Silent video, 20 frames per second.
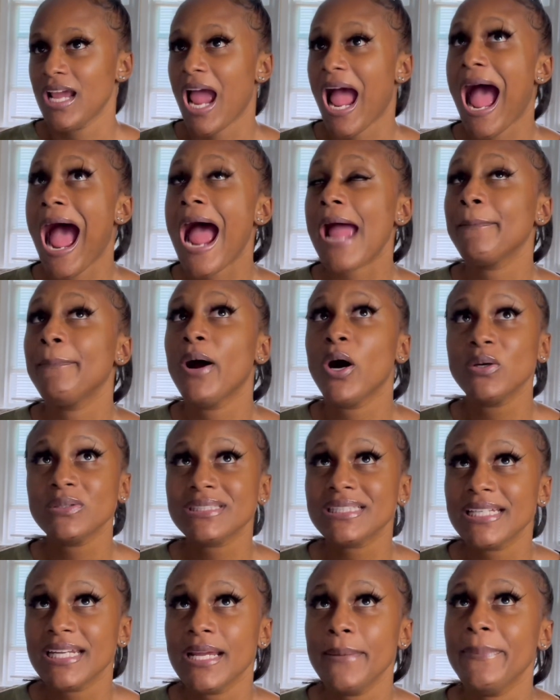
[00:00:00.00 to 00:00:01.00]
I
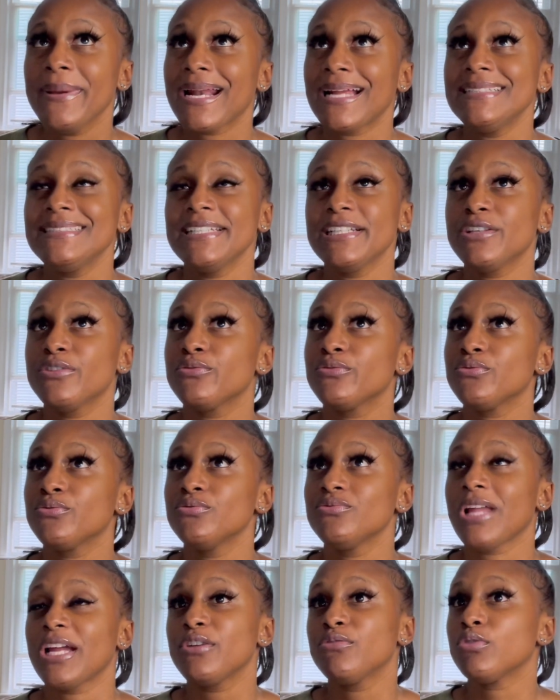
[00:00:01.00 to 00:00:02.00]
posted it, but I didn't
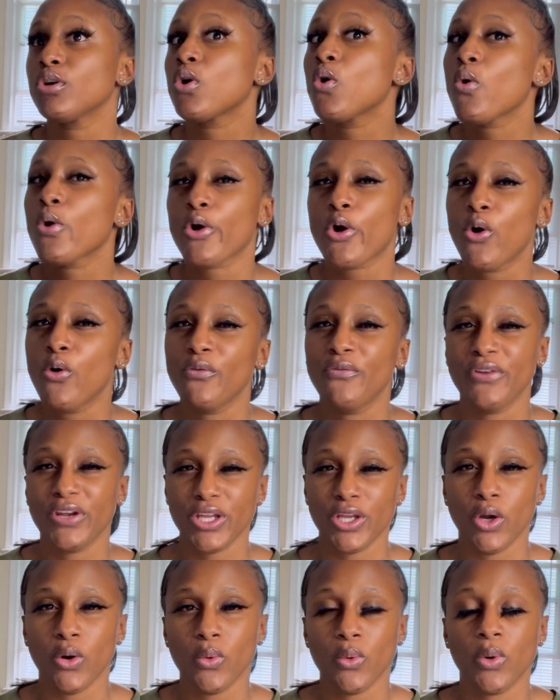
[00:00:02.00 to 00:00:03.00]
like record a whole
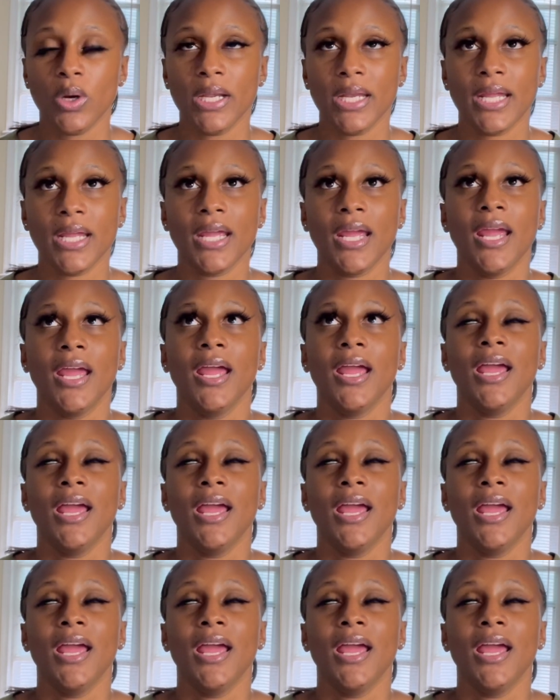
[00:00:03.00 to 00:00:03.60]
video on it.